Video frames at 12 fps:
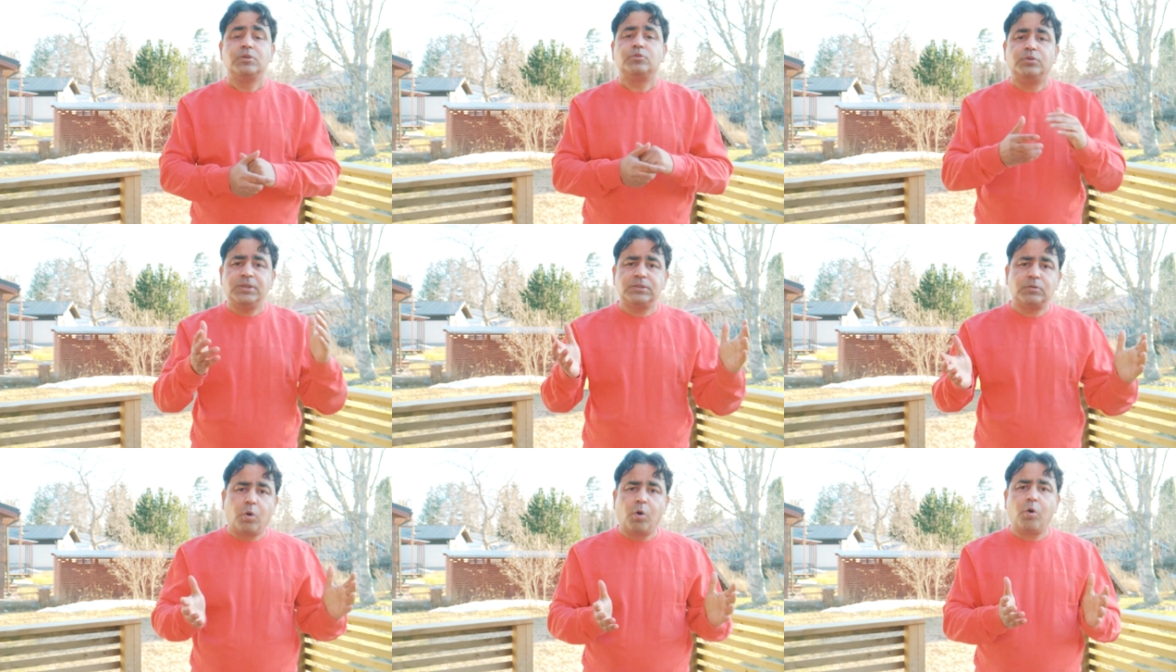So
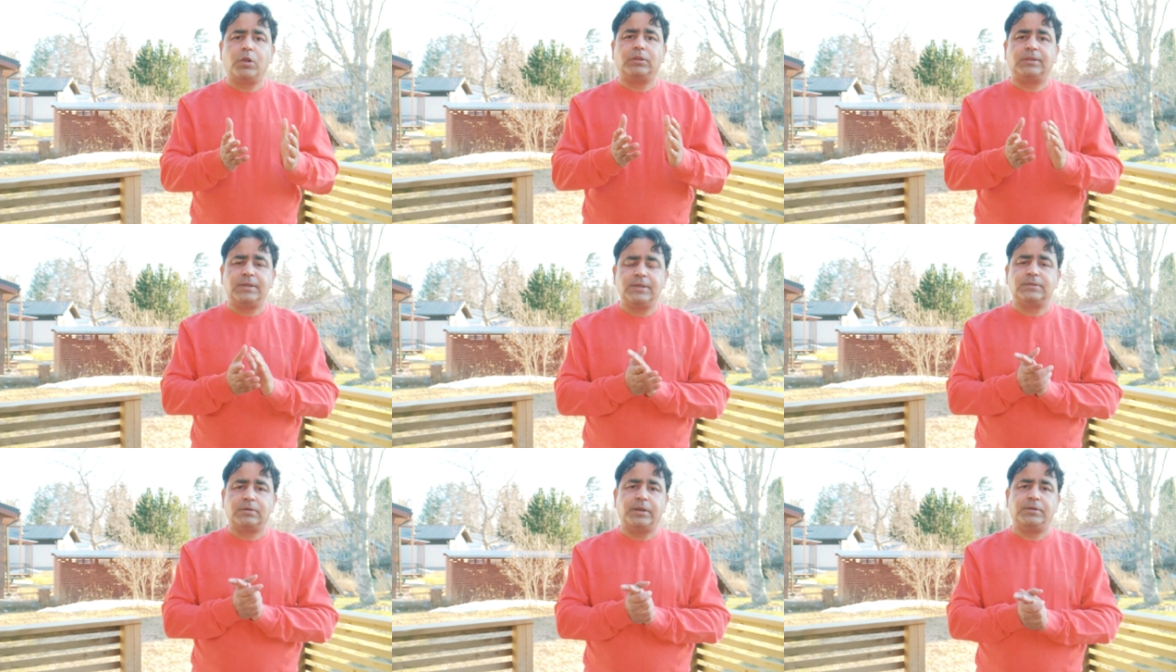these all
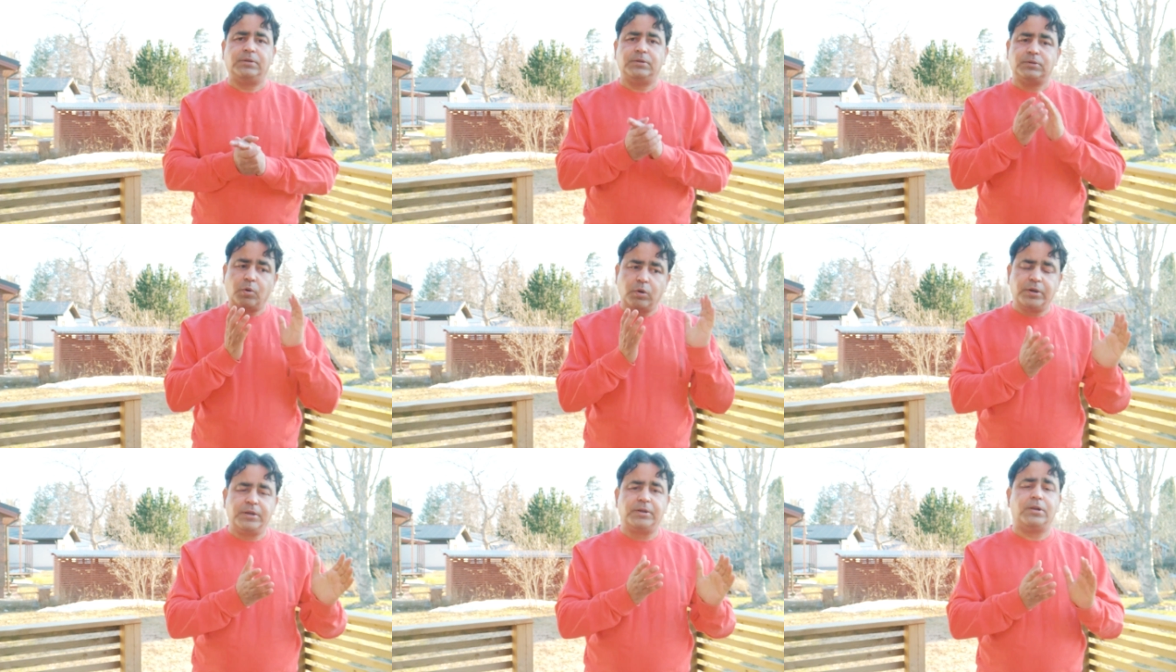things, right, it's
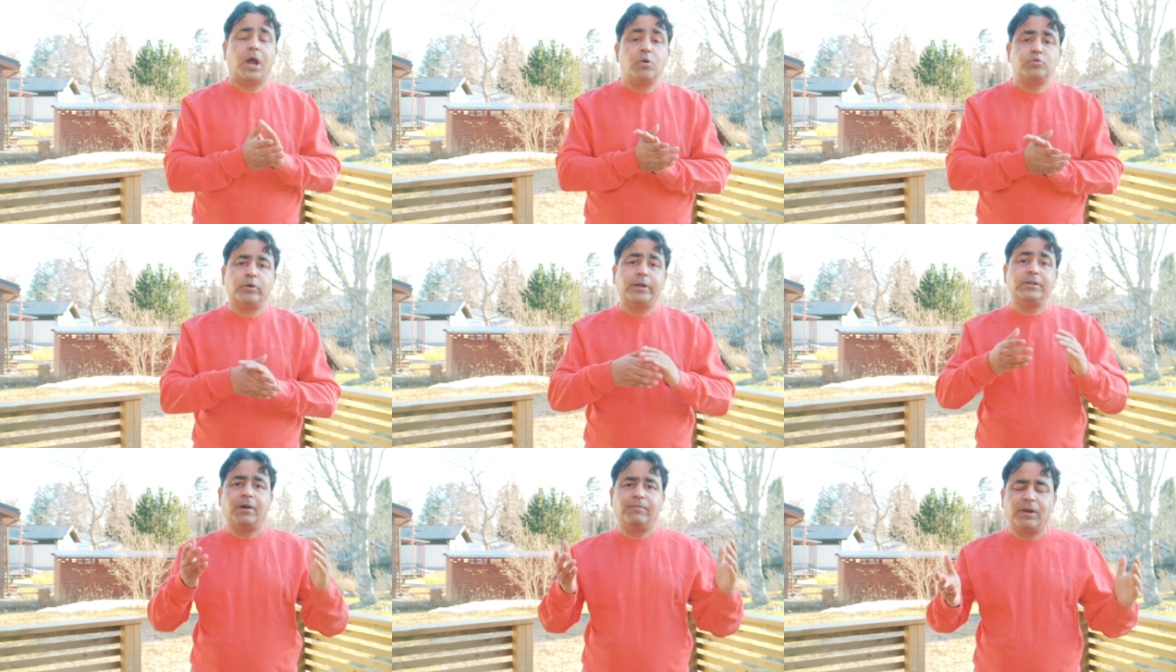already written, how to
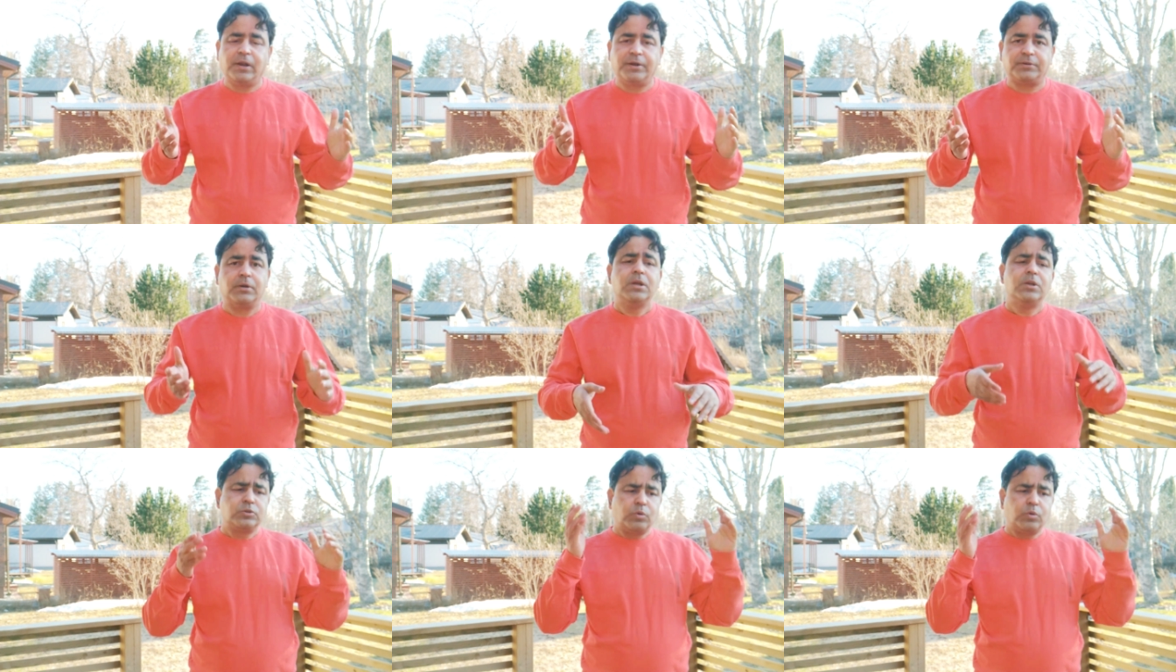write cover letter.